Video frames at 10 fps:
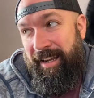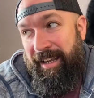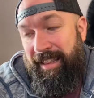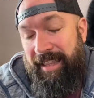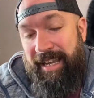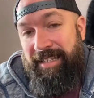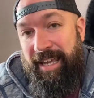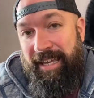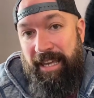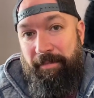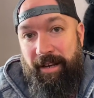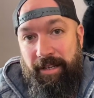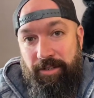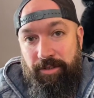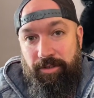They take him on
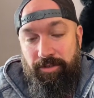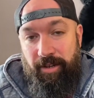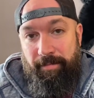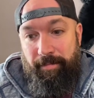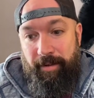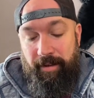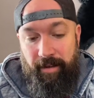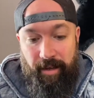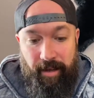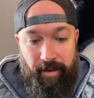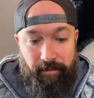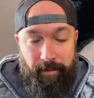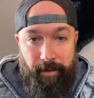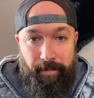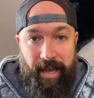a trip
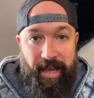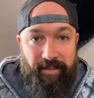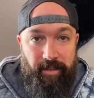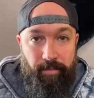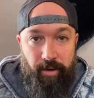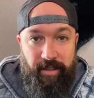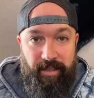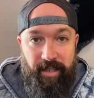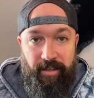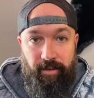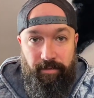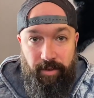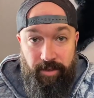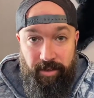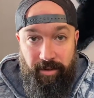from the past, the present, and the
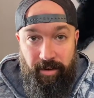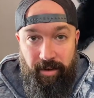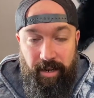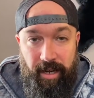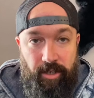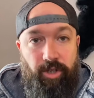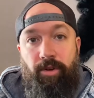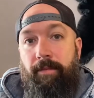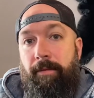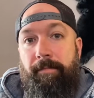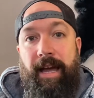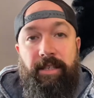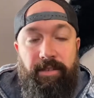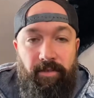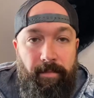future, and show him a
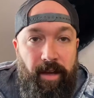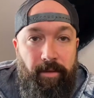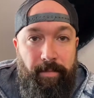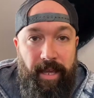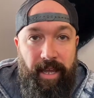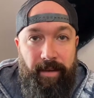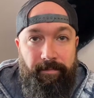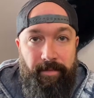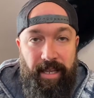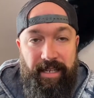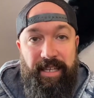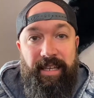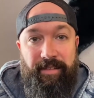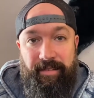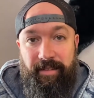massive amount of pain, and he
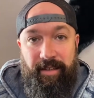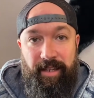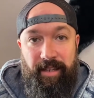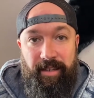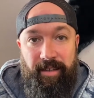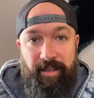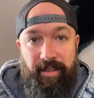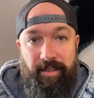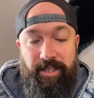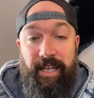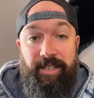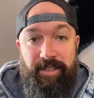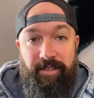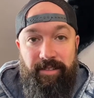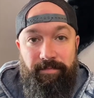instantly
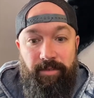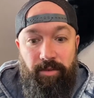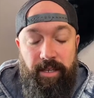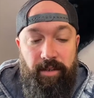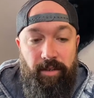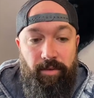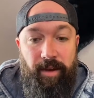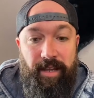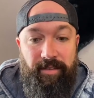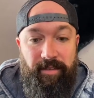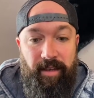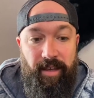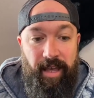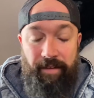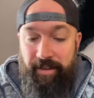changes. So he equates
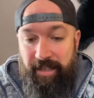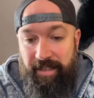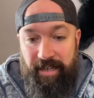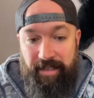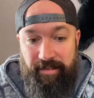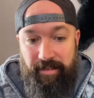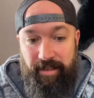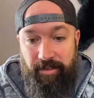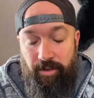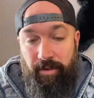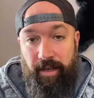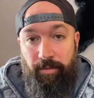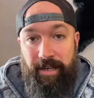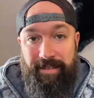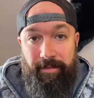everything that he's doing
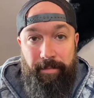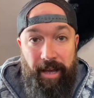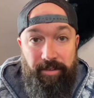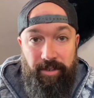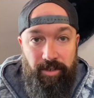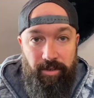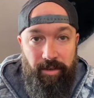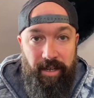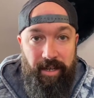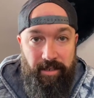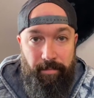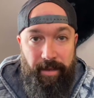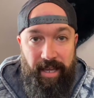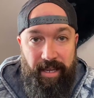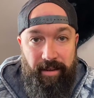and what he's about to do to
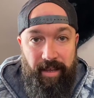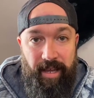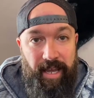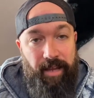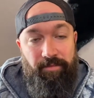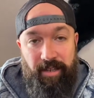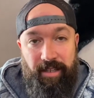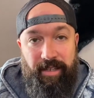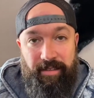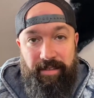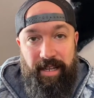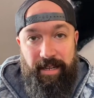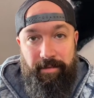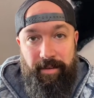pain, and realizes that he